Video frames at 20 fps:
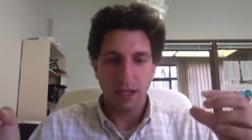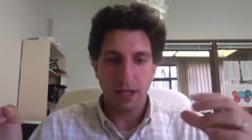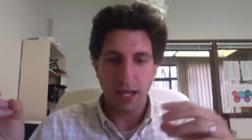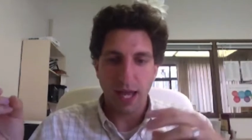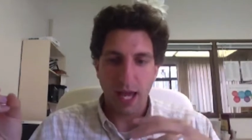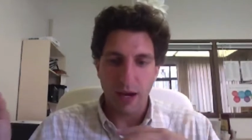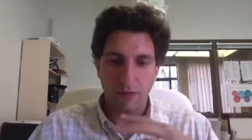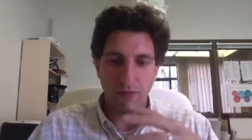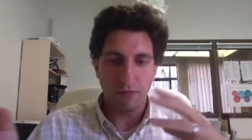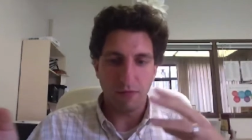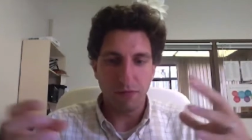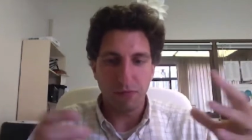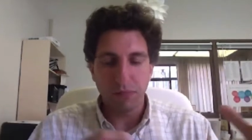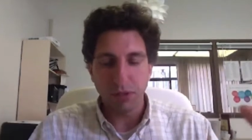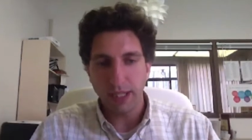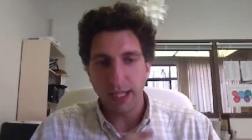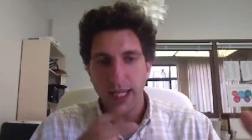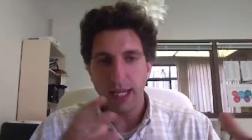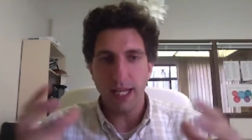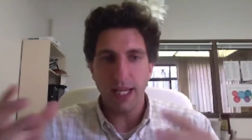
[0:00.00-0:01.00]
kind of
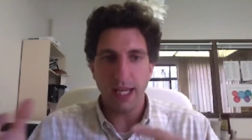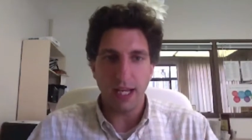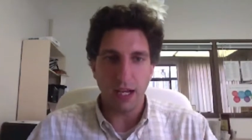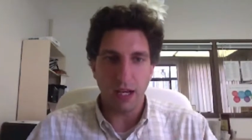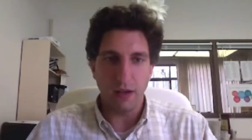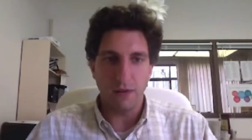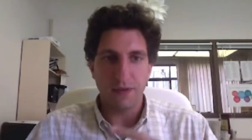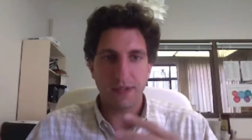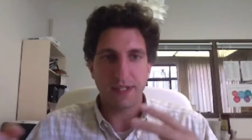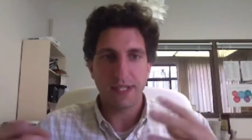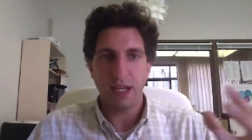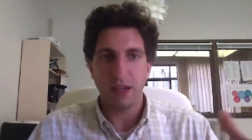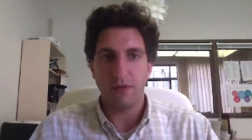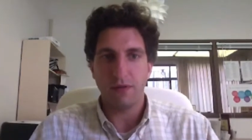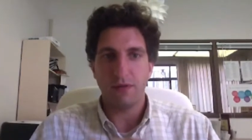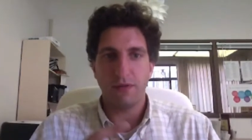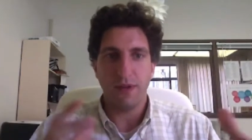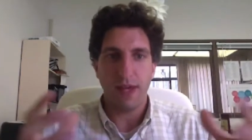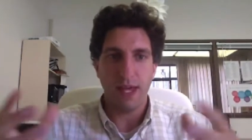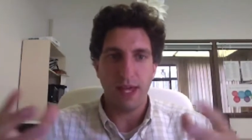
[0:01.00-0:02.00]
bleeding of
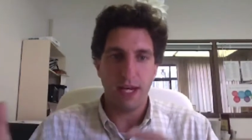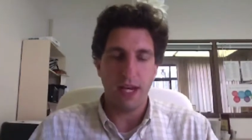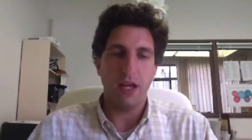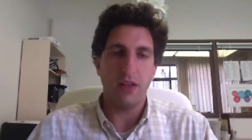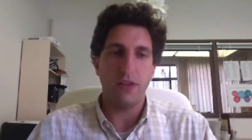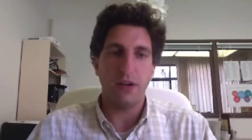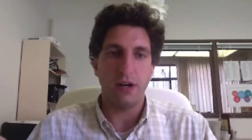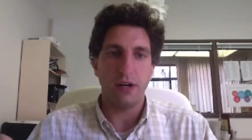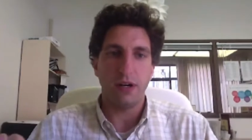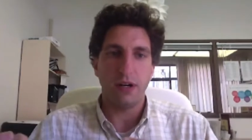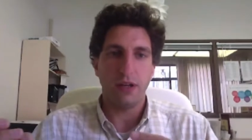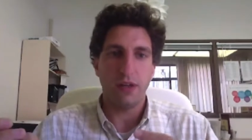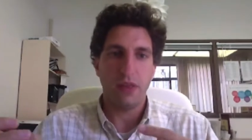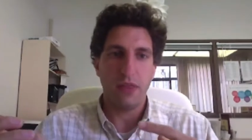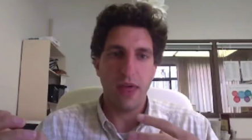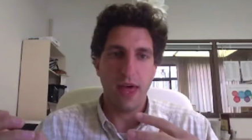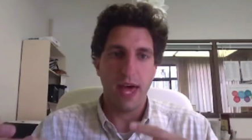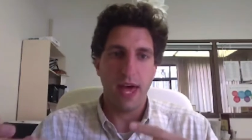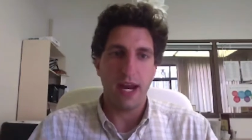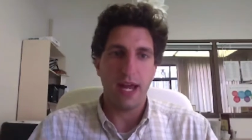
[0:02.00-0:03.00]
self and other
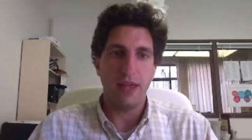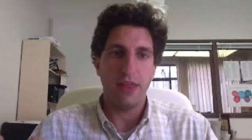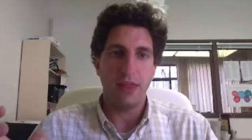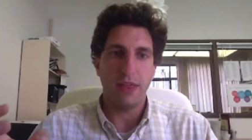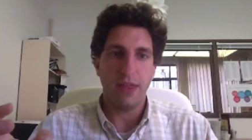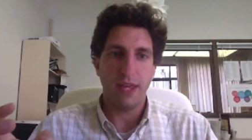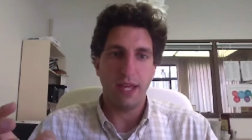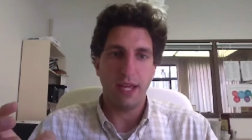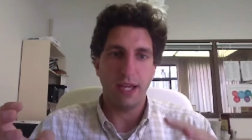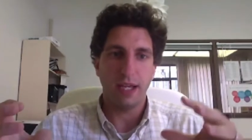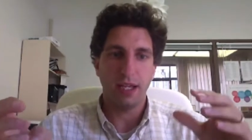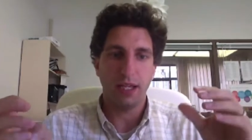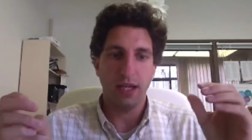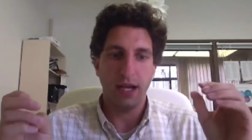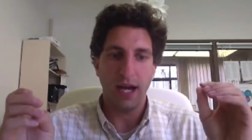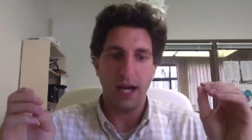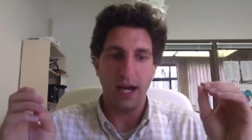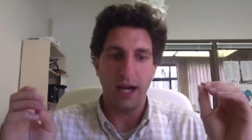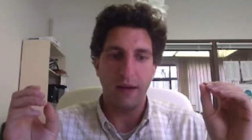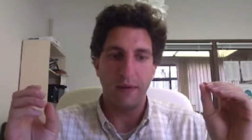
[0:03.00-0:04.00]
that I think
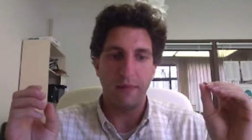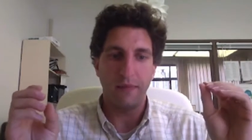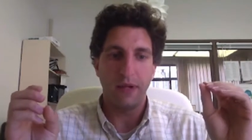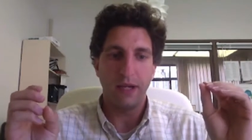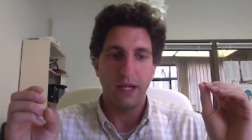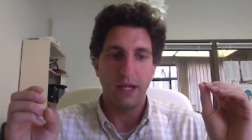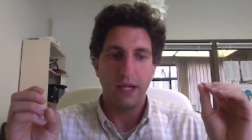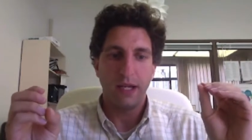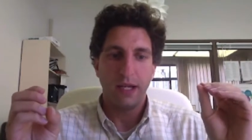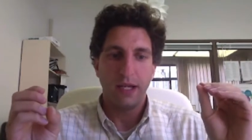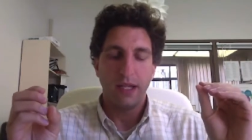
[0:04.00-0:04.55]
the